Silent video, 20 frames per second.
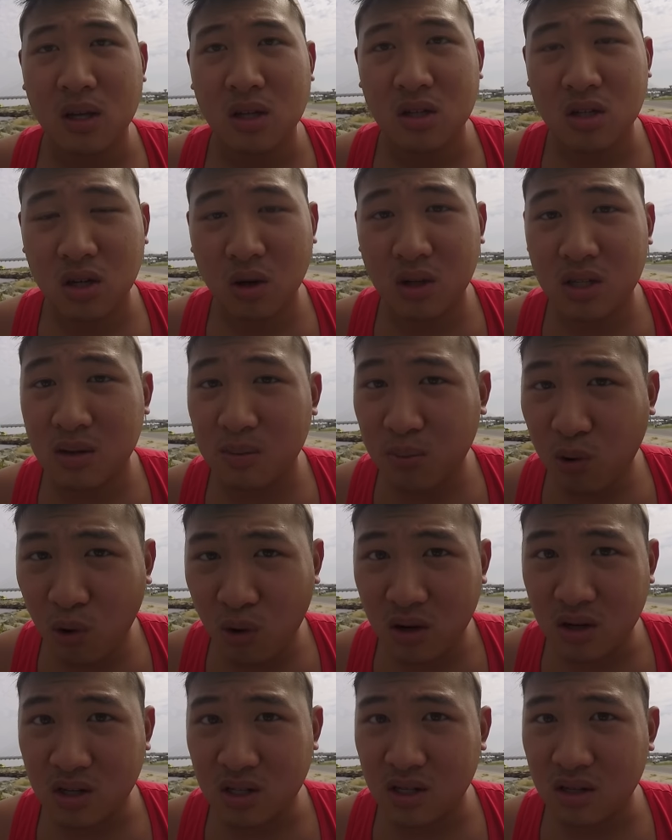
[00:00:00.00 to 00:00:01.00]
So it's
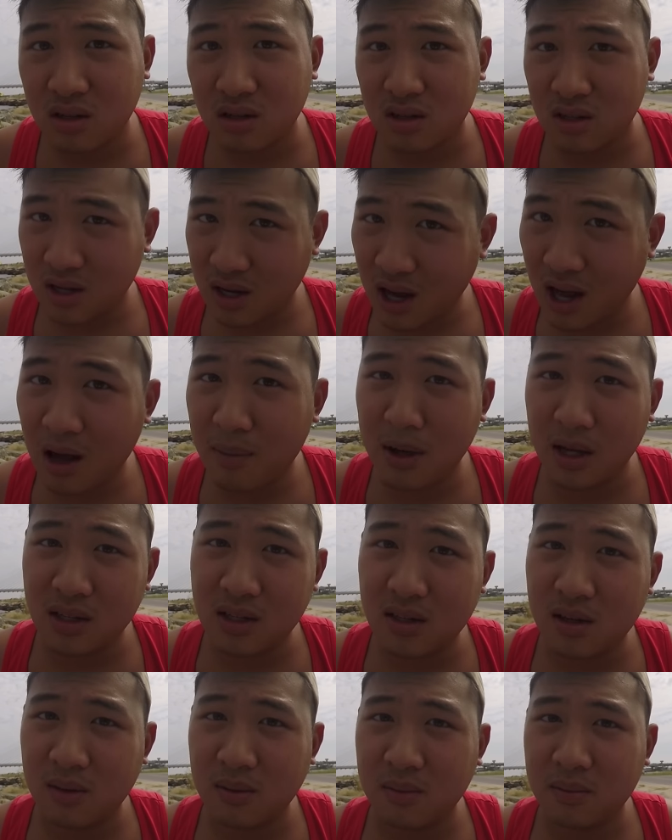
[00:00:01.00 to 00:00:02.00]
important to
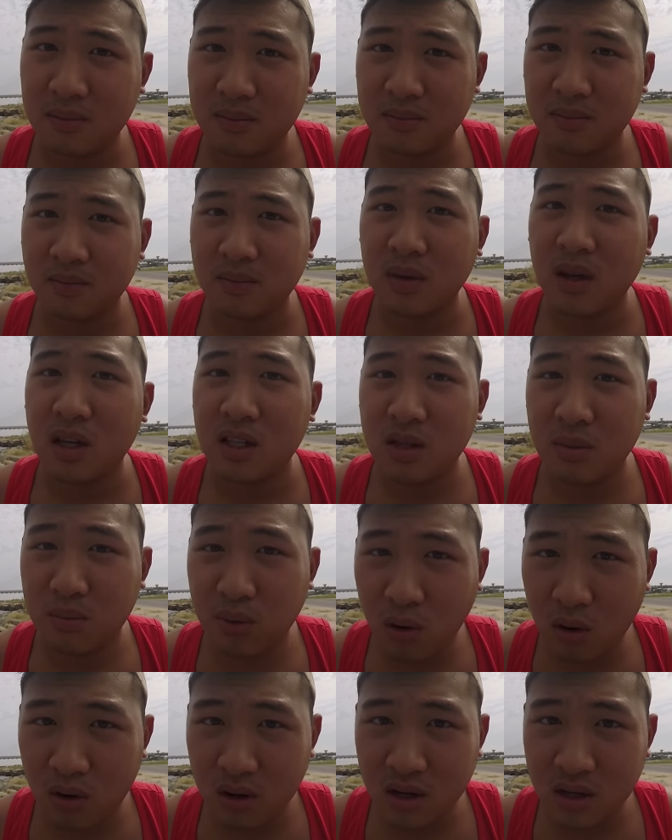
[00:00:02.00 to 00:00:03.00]
comment. It's
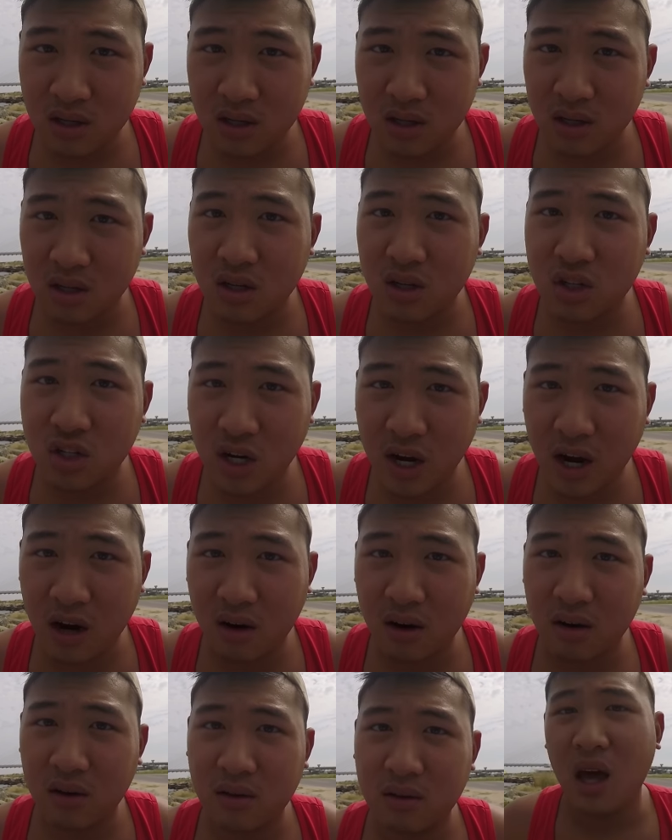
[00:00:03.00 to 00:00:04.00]
important to
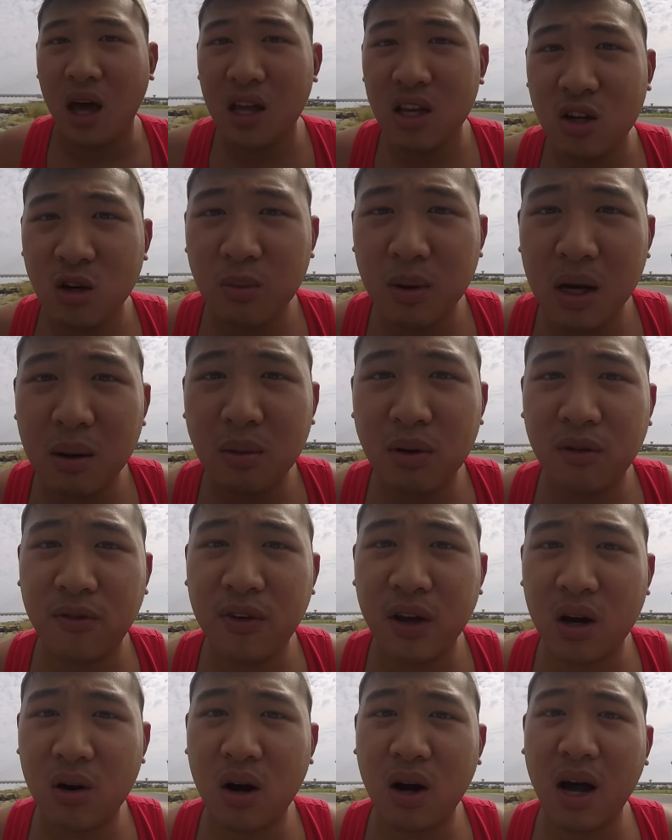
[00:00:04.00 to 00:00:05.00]
share. And you'll be able to
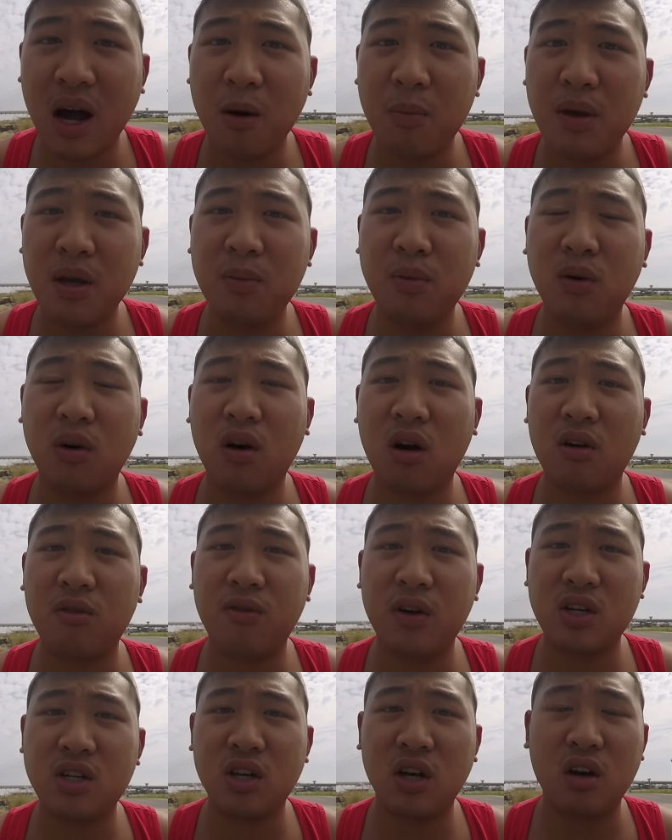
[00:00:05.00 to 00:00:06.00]
figure out how people are
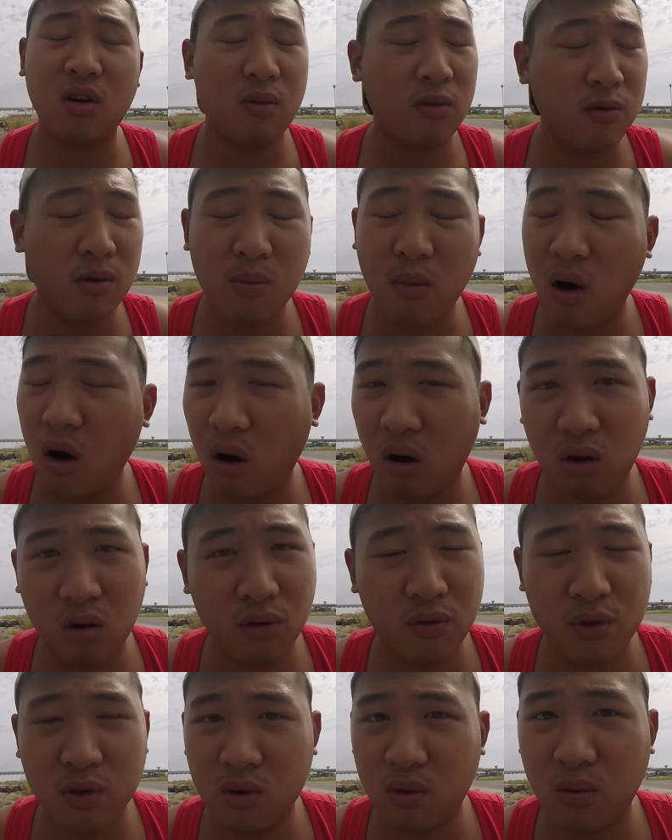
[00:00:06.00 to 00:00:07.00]
fishing from all
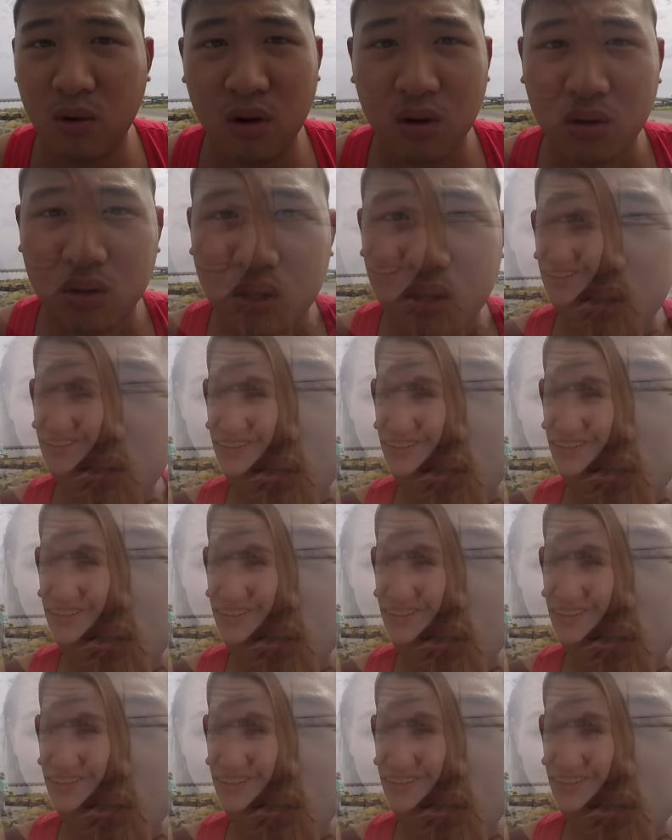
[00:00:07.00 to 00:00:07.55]
over the world.